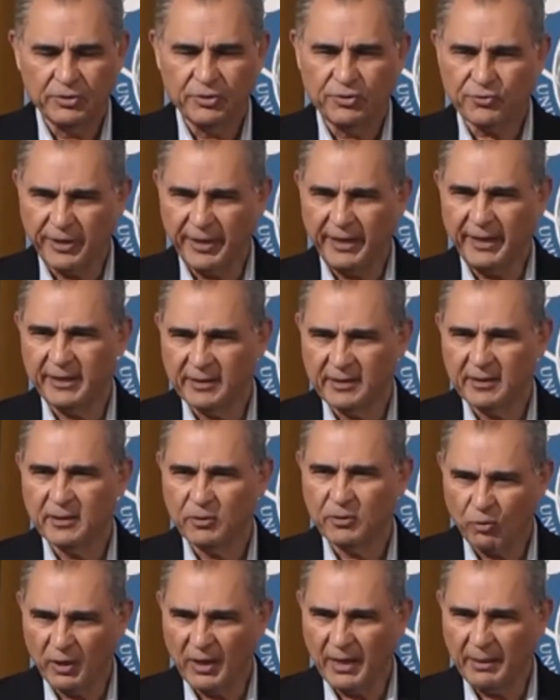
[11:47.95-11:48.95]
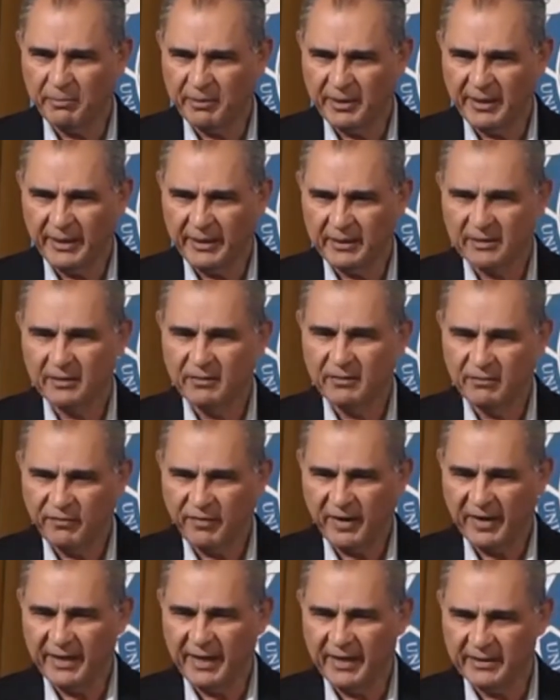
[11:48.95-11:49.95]
trade, collaborate,
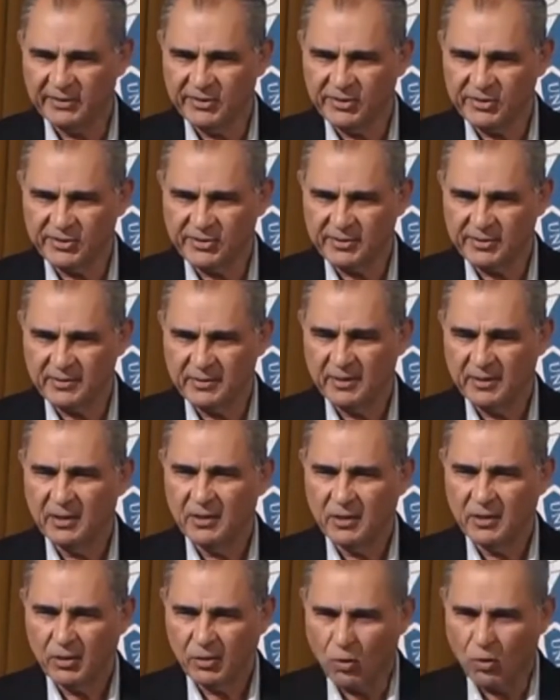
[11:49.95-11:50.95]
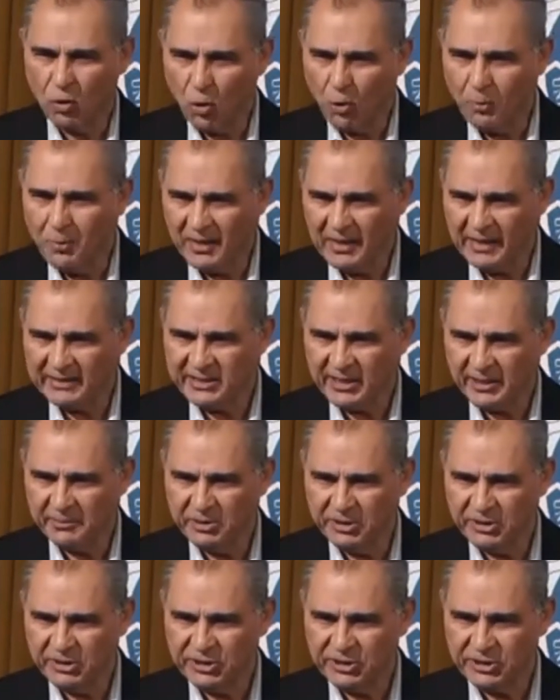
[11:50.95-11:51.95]
finance, global S
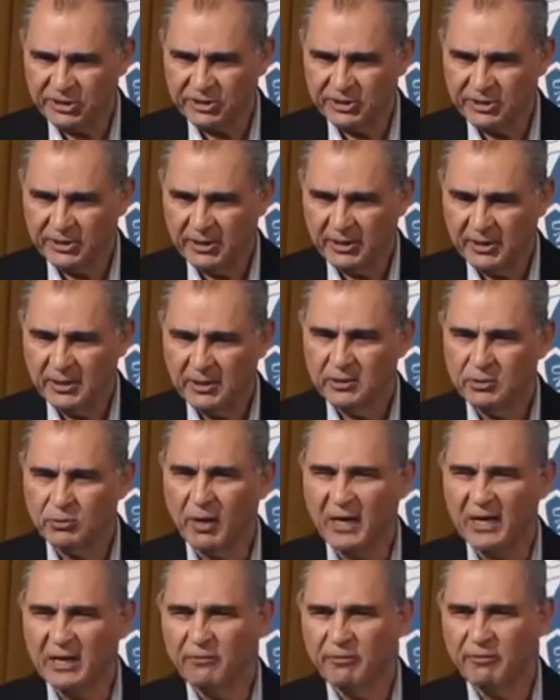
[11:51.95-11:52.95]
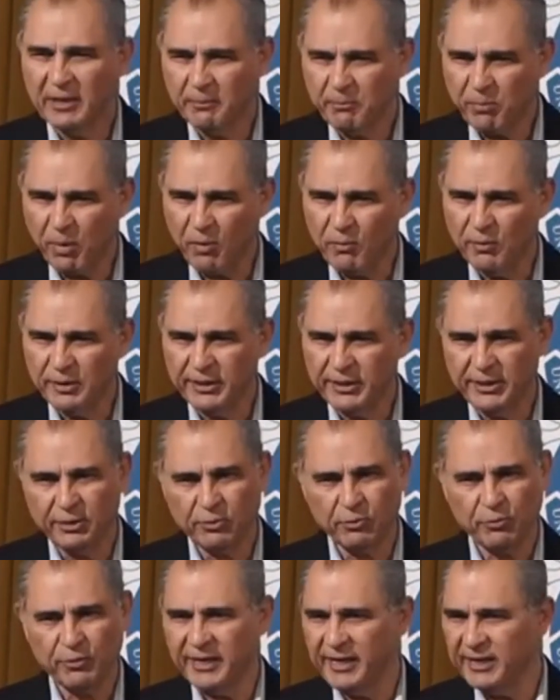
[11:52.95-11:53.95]
M Es to elevate poverty,
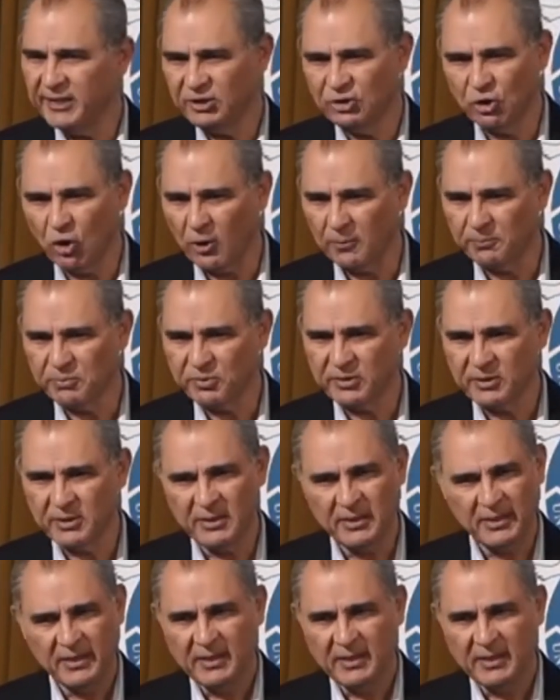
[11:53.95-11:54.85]
to create jobs.